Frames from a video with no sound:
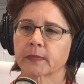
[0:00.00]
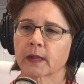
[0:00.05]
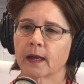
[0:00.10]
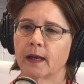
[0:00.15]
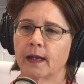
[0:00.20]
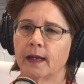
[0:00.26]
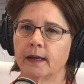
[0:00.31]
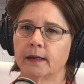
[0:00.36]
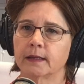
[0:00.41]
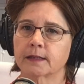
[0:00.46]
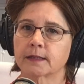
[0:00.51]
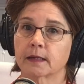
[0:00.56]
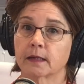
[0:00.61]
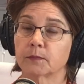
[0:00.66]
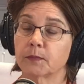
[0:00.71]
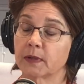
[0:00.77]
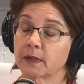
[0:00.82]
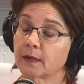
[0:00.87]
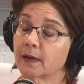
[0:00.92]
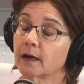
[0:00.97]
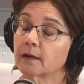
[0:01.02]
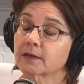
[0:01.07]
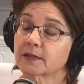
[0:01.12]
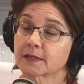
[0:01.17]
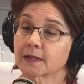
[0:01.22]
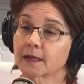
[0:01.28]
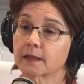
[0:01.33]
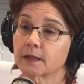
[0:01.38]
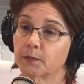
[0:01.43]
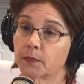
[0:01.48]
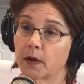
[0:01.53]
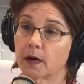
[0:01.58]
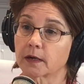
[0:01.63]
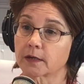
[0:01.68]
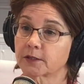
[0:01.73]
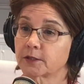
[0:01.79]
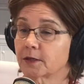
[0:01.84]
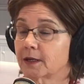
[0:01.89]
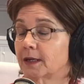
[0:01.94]
And it's a bit outside the
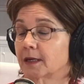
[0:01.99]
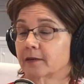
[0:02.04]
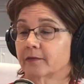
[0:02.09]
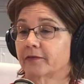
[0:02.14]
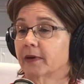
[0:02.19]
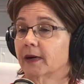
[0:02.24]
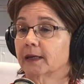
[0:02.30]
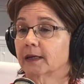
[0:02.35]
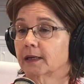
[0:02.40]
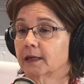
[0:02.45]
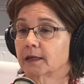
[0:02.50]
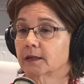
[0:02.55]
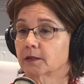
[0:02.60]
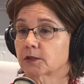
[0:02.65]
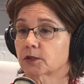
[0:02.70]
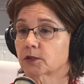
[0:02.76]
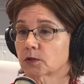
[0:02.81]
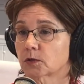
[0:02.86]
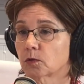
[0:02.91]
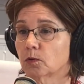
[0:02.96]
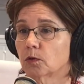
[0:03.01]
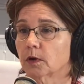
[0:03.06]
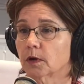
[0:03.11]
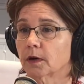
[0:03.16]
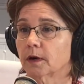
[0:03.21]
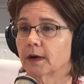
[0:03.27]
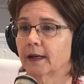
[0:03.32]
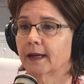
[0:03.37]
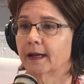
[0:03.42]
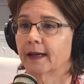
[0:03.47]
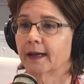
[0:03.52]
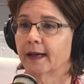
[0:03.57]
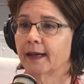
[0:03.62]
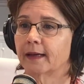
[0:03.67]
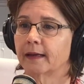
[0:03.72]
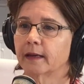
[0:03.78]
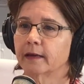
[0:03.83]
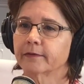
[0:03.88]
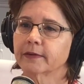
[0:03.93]
box. You can't find it in a store.
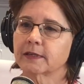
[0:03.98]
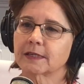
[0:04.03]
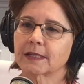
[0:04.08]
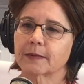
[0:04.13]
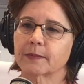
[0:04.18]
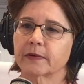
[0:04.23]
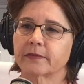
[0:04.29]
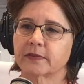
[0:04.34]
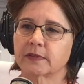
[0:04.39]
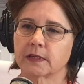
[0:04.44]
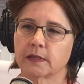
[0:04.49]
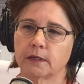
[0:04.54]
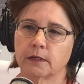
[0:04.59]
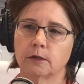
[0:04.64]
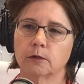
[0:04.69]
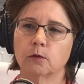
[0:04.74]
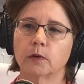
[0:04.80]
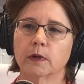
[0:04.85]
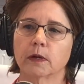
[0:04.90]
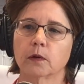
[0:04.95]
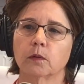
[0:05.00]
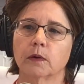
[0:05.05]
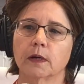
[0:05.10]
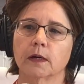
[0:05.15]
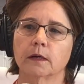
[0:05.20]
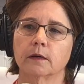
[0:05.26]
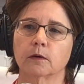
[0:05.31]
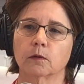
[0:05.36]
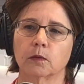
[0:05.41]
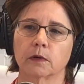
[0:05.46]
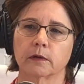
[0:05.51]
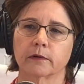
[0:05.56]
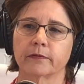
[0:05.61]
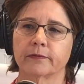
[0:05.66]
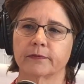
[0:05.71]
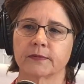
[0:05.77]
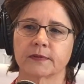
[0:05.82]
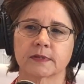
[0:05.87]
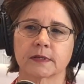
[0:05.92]
And every time I've seen you wear one or one of
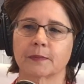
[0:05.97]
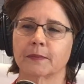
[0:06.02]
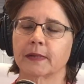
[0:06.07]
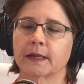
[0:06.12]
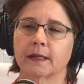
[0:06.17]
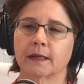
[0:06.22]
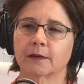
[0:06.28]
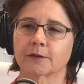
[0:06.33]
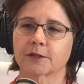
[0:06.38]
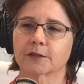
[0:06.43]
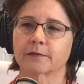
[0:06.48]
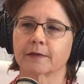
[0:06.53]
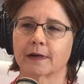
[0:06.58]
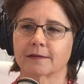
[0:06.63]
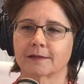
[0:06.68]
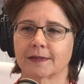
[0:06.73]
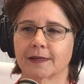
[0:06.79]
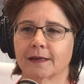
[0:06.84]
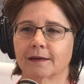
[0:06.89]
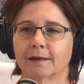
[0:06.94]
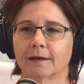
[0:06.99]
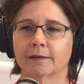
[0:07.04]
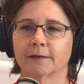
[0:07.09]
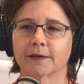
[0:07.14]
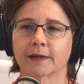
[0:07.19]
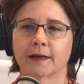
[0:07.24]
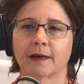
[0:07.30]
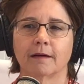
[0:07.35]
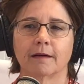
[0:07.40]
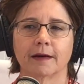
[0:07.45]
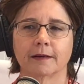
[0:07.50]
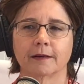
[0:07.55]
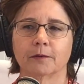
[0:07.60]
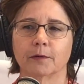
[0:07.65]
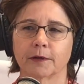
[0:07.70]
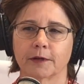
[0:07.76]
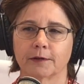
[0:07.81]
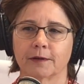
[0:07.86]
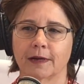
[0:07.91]
somebody else around town, I'll say, oh, I know
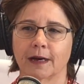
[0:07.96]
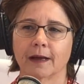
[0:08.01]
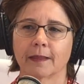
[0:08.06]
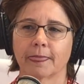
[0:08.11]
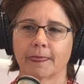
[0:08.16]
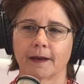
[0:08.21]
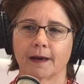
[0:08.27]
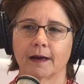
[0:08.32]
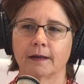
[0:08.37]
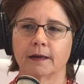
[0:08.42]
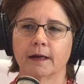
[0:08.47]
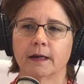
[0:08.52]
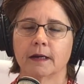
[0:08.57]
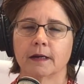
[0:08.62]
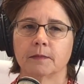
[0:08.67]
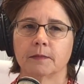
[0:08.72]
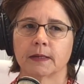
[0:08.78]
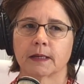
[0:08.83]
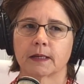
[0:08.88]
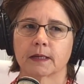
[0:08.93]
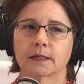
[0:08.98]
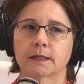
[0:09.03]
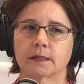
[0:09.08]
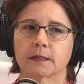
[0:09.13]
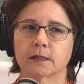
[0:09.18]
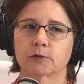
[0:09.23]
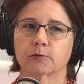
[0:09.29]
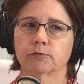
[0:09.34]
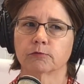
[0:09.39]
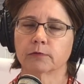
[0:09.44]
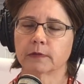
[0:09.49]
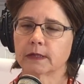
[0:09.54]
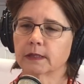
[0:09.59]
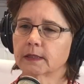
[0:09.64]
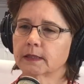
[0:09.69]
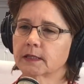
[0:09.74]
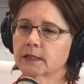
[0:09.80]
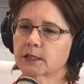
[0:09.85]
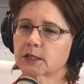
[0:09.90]
where you got that because it's
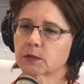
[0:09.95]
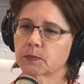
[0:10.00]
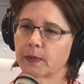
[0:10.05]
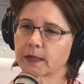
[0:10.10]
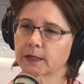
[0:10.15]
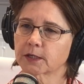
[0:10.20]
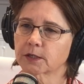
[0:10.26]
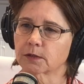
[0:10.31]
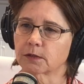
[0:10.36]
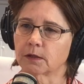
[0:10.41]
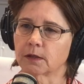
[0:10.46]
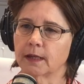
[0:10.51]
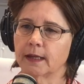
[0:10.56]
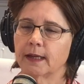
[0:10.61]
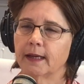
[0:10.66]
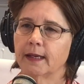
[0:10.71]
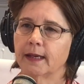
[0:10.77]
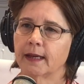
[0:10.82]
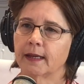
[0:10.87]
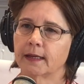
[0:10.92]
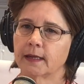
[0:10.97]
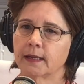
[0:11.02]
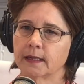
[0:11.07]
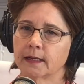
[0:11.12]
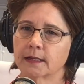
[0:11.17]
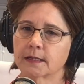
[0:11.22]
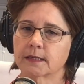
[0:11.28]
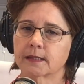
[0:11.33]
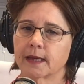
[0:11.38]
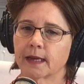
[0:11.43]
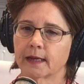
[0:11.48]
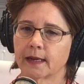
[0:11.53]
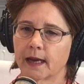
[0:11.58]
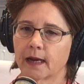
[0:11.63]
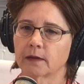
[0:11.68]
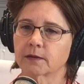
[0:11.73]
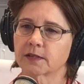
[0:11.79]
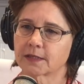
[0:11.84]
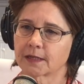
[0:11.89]
really special. And it is that
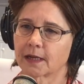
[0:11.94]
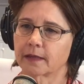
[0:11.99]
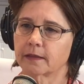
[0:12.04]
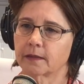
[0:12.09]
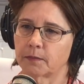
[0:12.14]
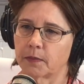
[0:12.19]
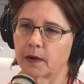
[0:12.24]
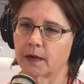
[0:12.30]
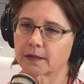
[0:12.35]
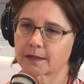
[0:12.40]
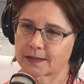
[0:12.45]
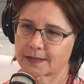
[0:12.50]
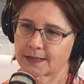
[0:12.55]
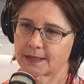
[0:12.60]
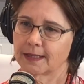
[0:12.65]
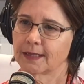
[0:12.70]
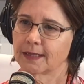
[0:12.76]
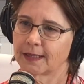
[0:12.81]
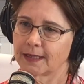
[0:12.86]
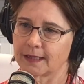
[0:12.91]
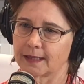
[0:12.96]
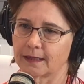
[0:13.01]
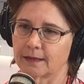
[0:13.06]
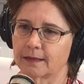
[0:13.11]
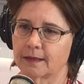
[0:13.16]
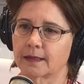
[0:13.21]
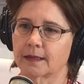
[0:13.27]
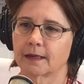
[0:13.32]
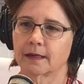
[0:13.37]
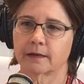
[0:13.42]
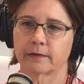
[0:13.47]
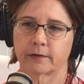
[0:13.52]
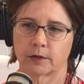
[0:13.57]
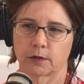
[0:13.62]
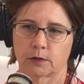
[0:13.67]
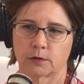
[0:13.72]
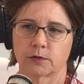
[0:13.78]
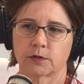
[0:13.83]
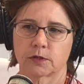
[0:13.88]
outside the box thinking that kind of
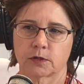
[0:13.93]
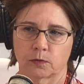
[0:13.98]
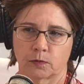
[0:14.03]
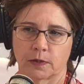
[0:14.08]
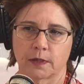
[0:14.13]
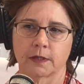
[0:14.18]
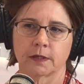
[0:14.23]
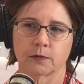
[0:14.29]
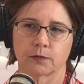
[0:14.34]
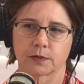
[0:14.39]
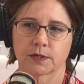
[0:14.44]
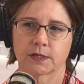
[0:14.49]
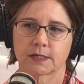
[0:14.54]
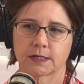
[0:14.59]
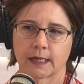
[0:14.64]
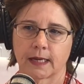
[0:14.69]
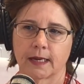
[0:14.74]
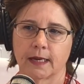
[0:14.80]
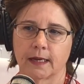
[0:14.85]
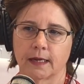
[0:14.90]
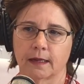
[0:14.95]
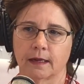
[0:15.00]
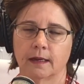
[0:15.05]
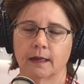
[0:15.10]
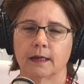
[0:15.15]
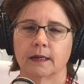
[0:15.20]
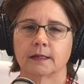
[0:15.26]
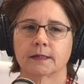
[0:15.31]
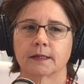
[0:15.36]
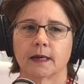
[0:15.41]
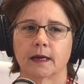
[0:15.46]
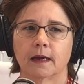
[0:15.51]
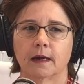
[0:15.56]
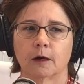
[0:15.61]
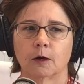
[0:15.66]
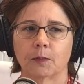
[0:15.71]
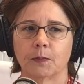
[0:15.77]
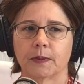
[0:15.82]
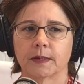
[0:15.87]
goes to what you were saying to
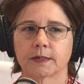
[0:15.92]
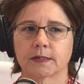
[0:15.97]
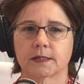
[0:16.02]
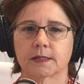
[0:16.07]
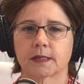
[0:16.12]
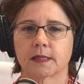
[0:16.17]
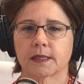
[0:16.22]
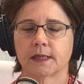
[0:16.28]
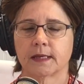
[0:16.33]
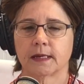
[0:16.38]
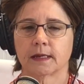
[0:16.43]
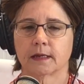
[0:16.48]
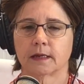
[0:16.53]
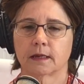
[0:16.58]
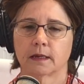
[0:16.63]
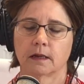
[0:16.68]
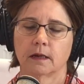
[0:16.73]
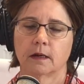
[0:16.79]
help us think